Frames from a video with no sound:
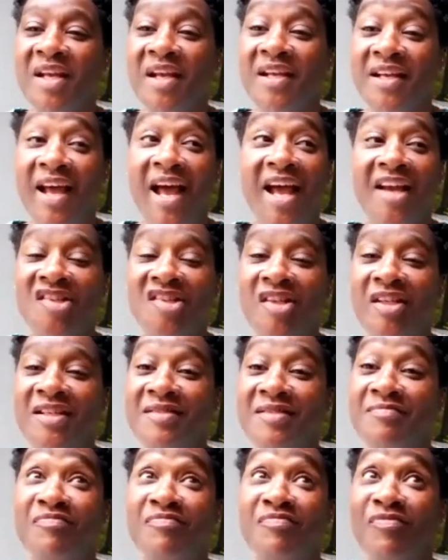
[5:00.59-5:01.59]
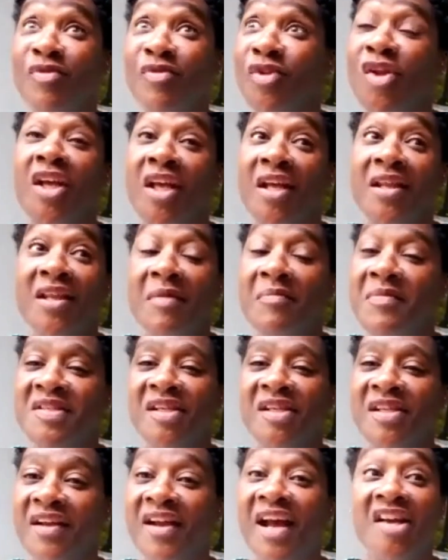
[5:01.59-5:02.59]
I actually look at them
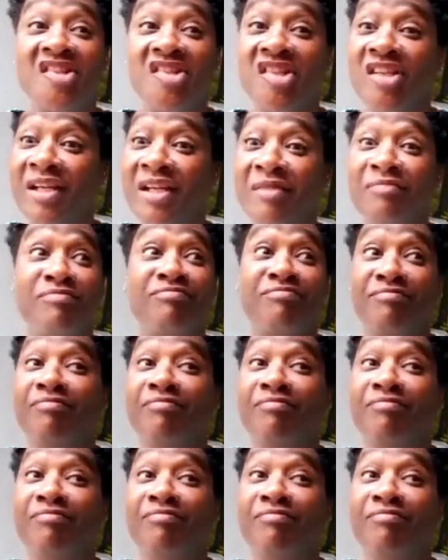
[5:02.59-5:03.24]
until they're actually